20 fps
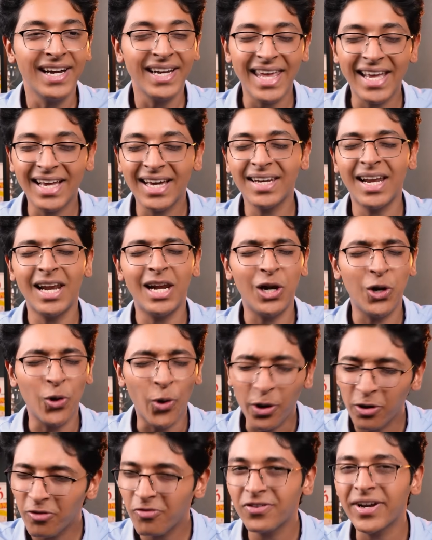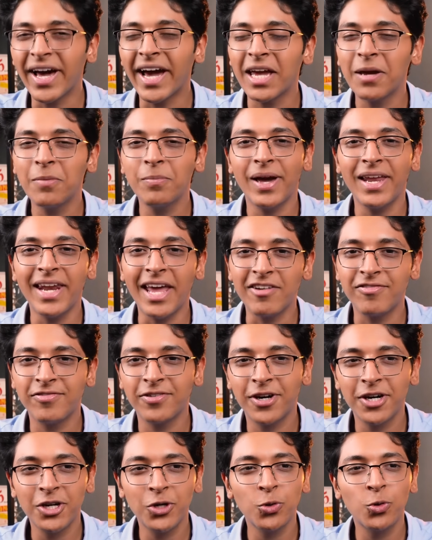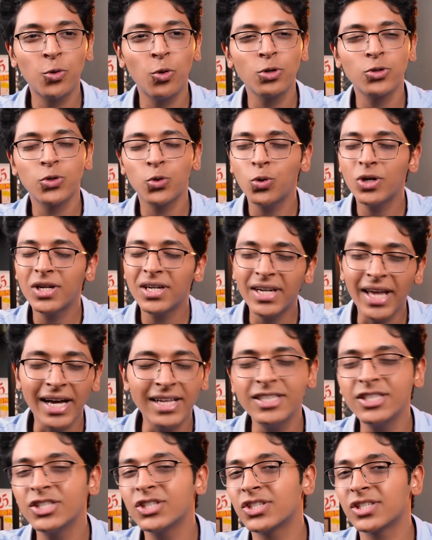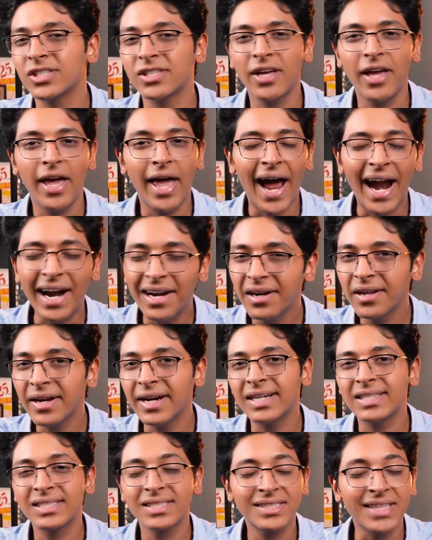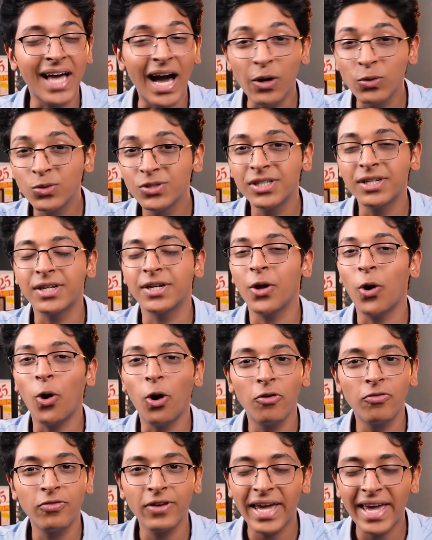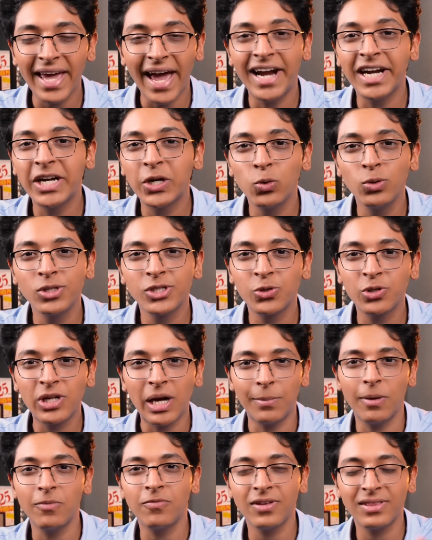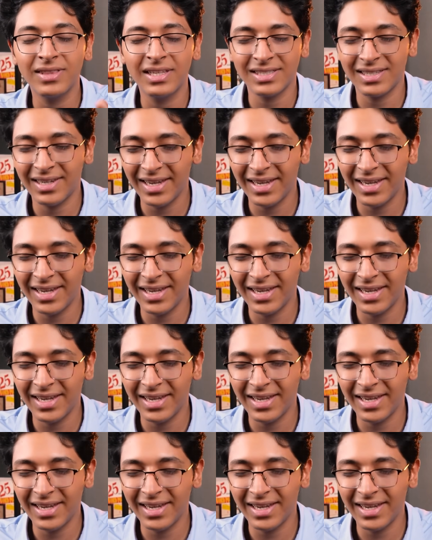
taken a lot of time and effort to go through tons, hundreds, thousands of AI tools to come up with this